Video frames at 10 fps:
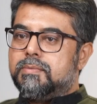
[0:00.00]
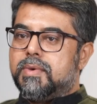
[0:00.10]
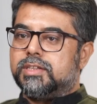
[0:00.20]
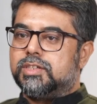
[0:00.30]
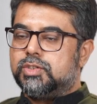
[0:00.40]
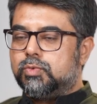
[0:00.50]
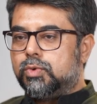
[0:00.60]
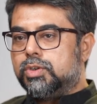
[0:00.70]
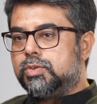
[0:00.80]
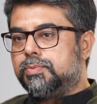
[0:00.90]
any message
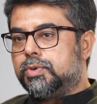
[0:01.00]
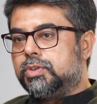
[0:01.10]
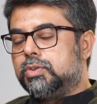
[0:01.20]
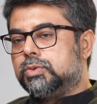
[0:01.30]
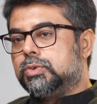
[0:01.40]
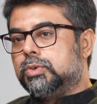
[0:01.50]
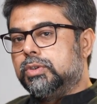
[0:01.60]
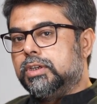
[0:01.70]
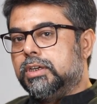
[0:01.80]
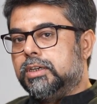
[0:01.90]
you want to put to
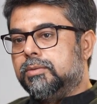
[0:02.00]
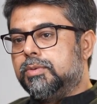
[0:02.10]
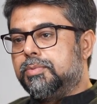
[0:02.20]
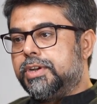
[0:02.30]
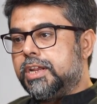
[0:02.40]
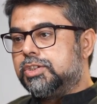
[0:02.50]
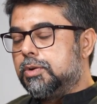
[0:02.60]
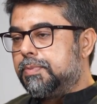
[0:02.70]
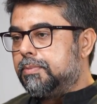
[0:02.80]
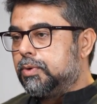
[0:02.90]
the
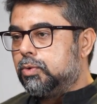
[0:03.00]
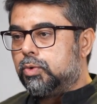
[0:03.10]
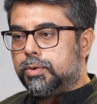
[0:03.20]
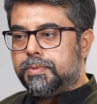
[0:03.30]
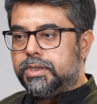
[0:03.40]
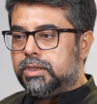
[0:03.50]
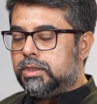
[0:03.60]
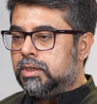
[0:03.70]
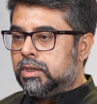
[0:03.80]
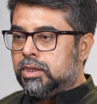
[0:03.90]
potential people who could be
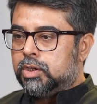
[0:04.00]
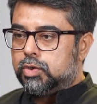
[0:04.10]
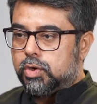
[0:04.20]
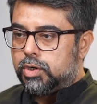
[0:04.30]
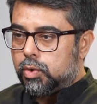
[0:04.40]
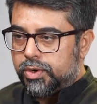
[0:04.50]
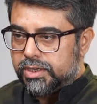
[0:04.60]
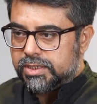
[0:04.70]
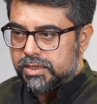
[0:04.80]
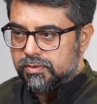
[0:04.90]
your
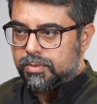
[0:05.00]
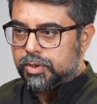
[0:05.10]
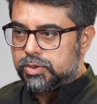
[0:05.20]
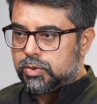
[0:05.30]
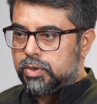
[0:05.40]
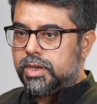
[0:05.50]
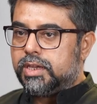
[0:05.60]
donors as well? Because,